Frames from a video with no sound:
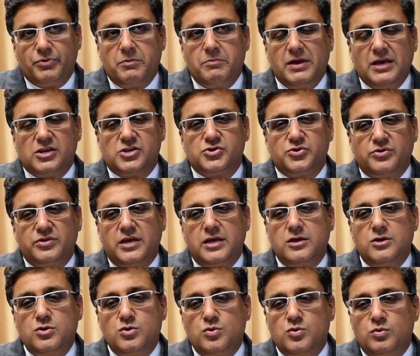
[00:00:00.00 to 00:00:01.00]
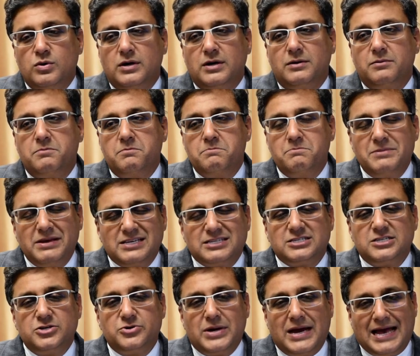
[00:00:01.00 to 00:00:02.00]
Make sure that you
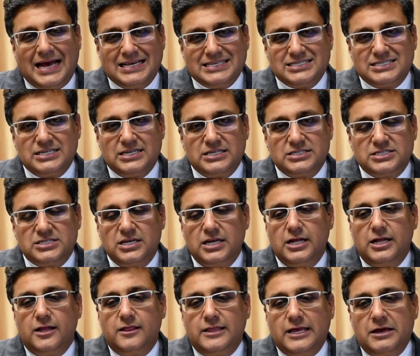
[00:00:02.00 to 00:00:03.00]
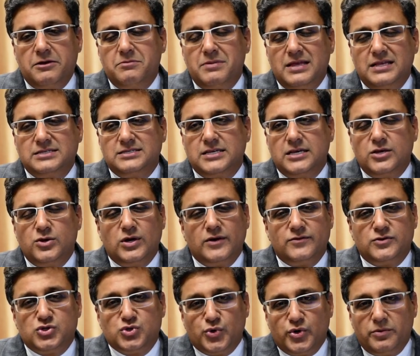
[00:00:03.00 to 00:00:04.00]
mix your assets that means that you
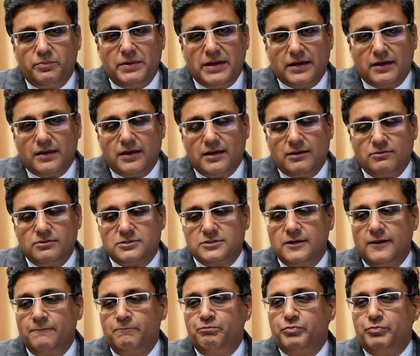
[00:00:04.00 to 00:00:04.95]
have joint bank account,